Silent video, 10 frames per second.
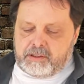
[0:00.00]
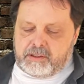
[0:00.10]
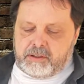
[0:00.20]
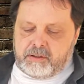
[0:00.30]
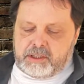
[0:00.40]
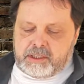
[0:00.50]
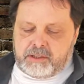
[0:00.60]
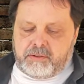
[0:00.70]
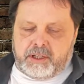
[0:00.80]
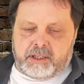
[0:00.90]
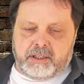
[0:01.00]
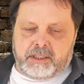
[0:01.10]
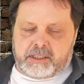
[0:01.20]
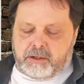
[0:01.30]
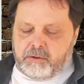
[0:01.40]
so let's create a
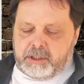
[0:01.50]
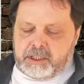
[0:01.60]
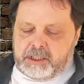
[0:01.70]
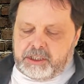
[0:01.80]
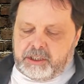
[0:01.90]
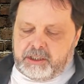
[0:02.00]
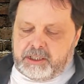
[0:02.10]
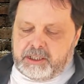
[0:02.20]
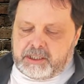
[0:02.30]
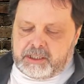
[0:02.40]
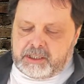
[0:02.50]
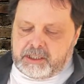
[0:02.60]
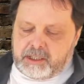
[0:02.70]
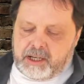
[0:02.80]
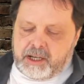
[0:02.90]
list. I call it initial
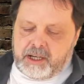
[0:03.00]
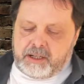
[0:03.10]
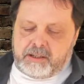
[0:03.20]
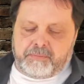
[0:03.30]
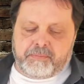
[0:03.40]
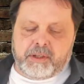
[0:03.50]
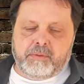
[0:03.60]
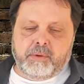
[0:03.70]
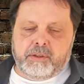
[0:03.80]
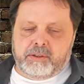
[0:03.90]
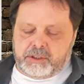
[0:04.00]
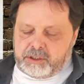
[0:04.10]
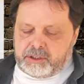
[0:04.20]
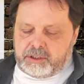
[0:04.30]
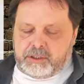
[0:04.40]
list, and it will
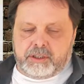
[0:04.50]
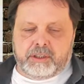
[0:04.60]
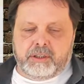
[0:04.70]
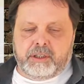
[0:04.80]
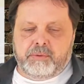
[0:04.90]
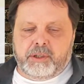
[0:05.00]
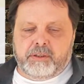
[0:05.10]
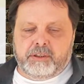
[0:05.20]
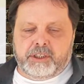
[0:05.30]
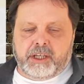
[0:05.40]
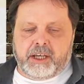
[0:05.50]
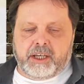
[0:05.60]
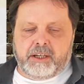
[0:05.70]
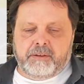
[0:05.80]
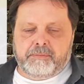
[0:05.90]

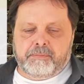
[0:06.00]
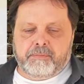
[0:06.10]
contain